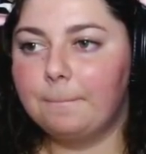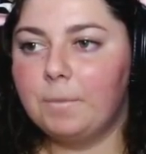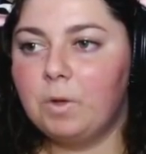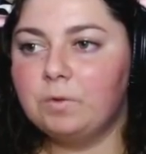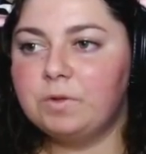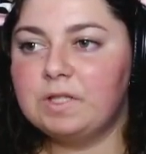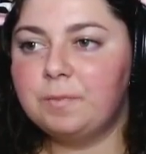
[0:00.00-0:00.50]

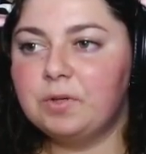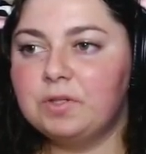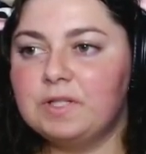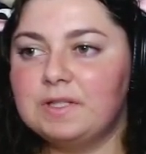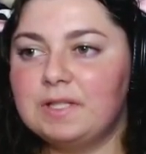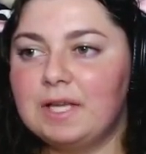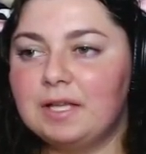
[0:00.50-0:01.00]
Oh, this
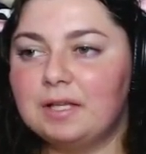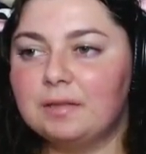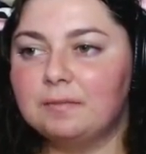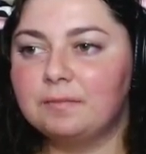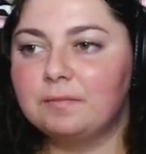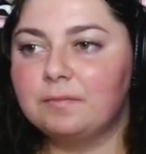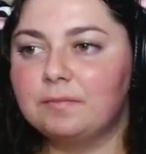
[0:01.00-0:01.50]
person's like
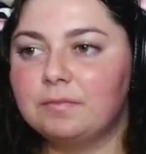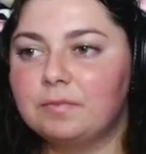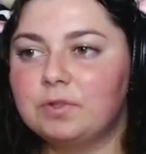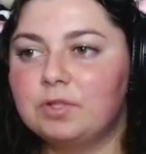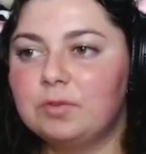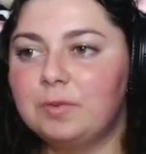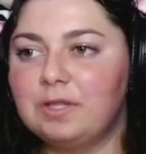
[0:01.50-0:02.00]

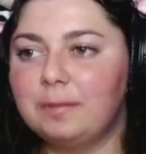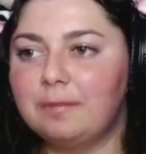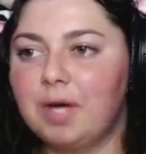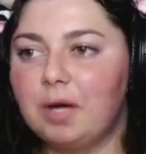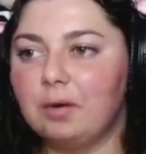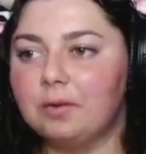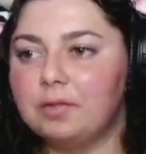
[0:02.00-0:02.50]
doing the
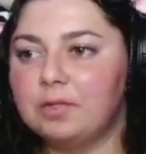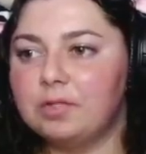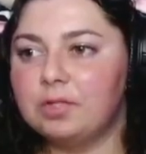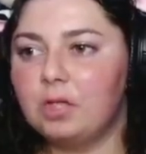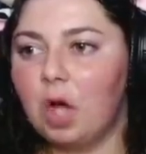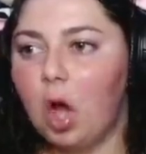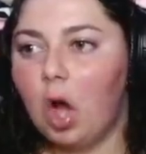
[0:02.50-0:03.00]
most.